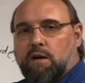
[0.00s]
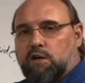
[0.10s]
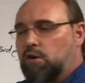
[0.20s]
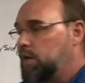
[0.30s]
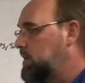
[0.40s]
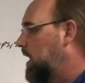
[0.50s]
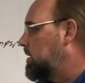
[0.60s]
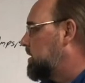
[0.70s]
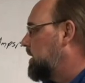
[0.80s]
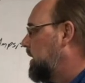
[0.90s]
current
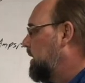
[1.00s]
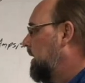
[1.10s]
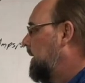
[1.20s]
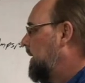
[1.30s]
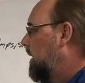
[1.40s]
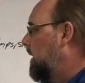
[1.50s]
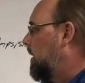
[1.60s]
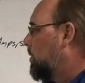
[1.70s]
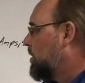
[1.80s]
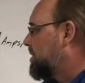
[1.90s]
density, we're